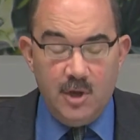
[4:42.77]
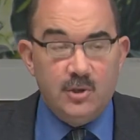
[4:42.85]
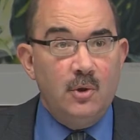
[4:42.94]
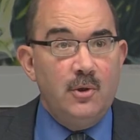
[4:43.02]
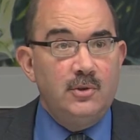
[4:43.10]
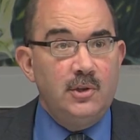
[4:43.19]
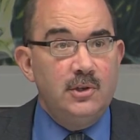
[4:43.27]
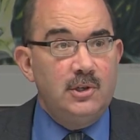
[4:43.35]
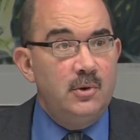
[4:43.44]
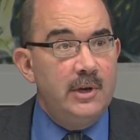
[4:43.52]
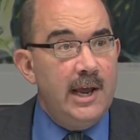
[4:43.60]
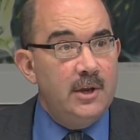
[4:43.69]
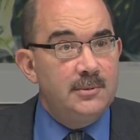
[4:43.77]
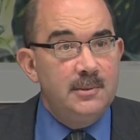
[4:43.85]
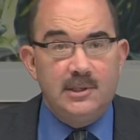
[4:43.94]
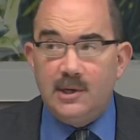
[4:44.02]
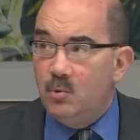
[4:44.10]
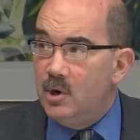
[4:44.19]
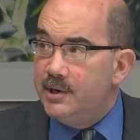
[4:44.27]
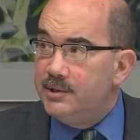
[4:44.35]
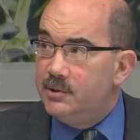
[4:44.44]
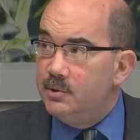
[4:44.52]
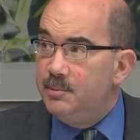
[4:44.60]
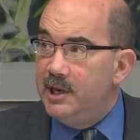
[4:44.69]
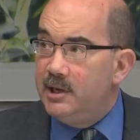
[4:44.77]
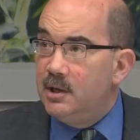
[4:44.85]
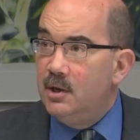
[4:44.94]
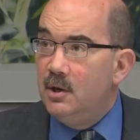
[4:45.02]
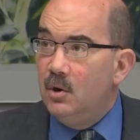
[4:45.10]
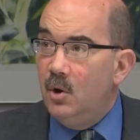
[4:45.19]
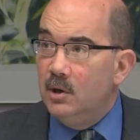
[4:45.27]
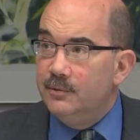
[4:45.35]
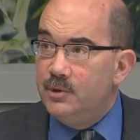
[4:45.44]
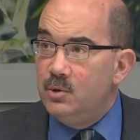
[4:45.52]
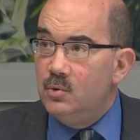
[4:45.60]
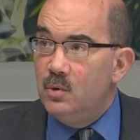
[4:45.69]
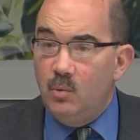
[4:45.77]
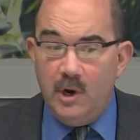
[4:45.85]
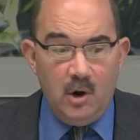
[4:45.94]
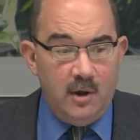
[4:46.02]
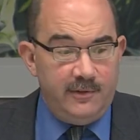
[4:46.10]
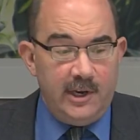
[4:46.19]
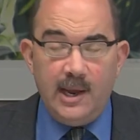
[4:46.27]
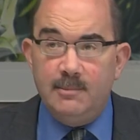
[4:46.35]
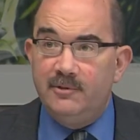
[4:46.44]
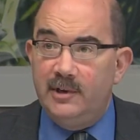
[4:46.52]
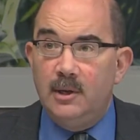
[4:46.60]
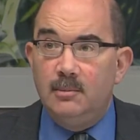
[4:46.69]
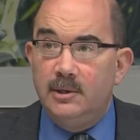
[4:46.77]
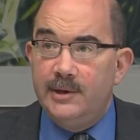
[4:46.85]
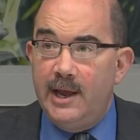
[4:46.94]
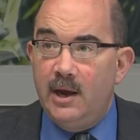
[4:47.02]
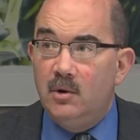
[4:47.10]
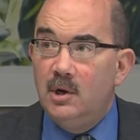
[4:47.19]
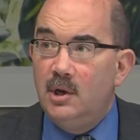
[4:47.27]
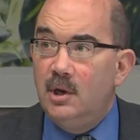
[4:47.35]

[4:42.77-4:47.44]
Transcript: So those are the two announcements I wanted to make all of you aware of, and I'm available now